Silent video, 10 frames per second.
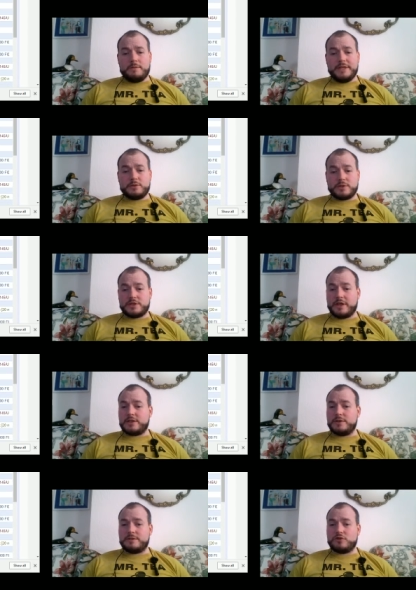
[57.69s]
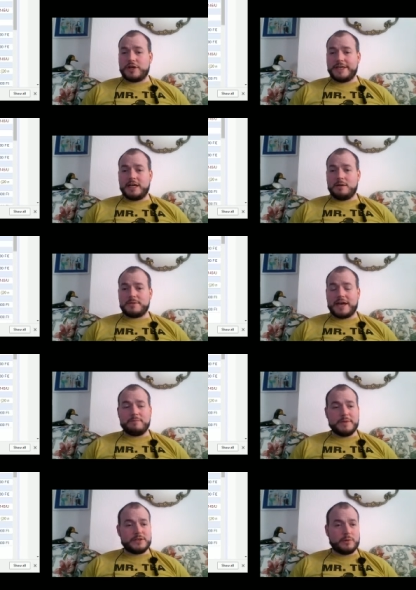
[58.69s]
He's also started doing some training clubs. I
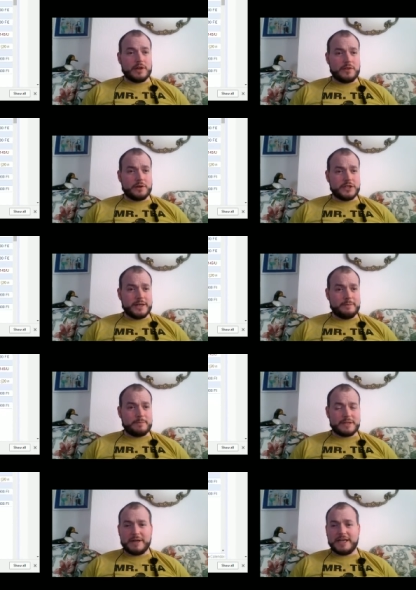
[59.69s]
haven't been to one of those yet. That's mainly